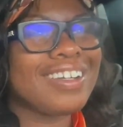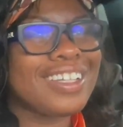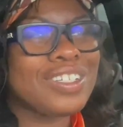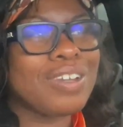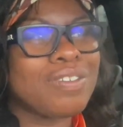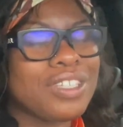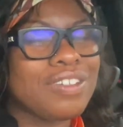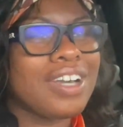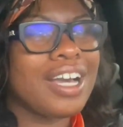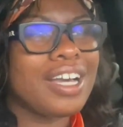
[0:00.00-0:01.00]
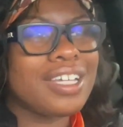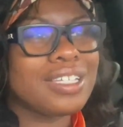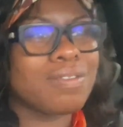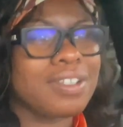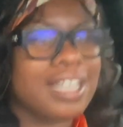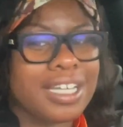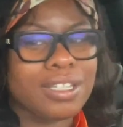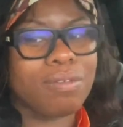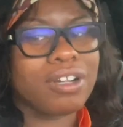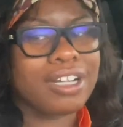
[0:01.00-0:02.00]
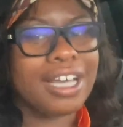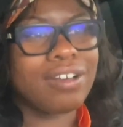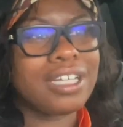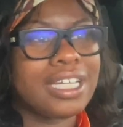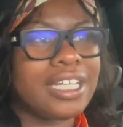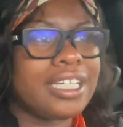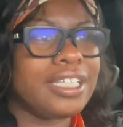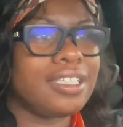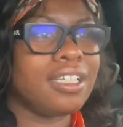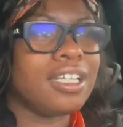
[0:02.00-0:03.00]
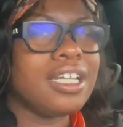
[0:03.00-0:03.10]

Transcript: catch up with you guys when i get the workout in